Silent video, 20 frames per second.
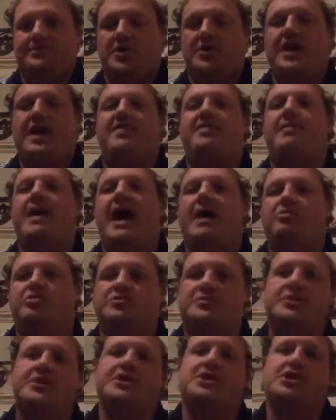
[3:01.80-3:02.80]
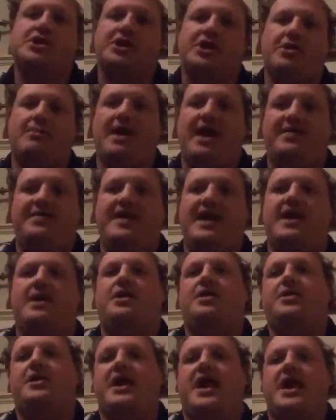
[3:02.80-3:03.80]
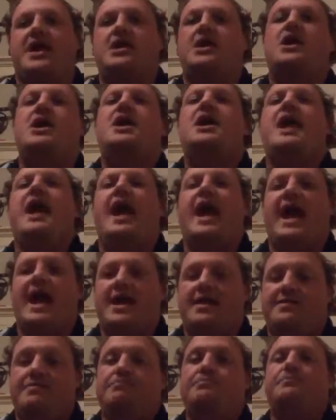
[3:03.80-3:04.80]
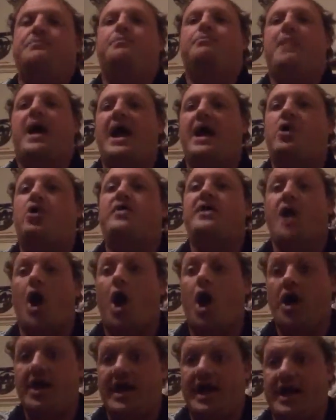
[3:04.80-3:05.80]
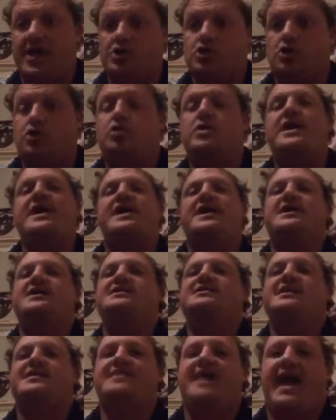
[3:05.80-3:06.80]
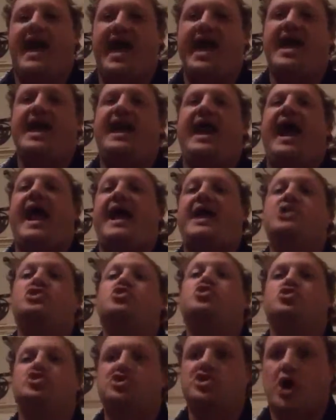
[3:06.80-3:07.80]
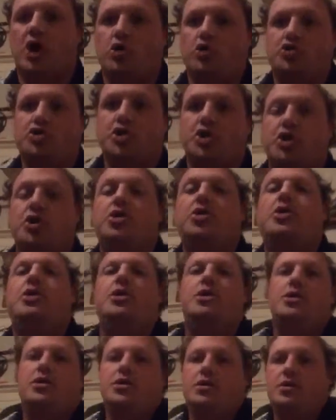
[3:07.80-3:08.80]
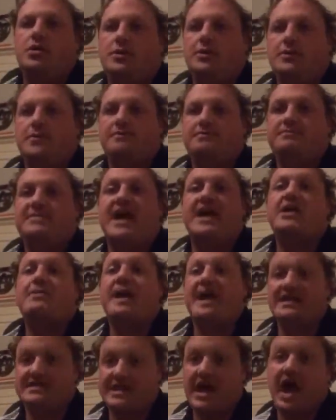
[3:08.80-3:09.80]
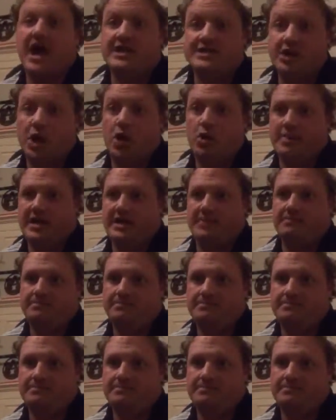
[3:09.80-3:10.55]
Okay, the Bible's pretty clear about that. Okay, and Michael the Archangel is the head angel soldier that commands God's army.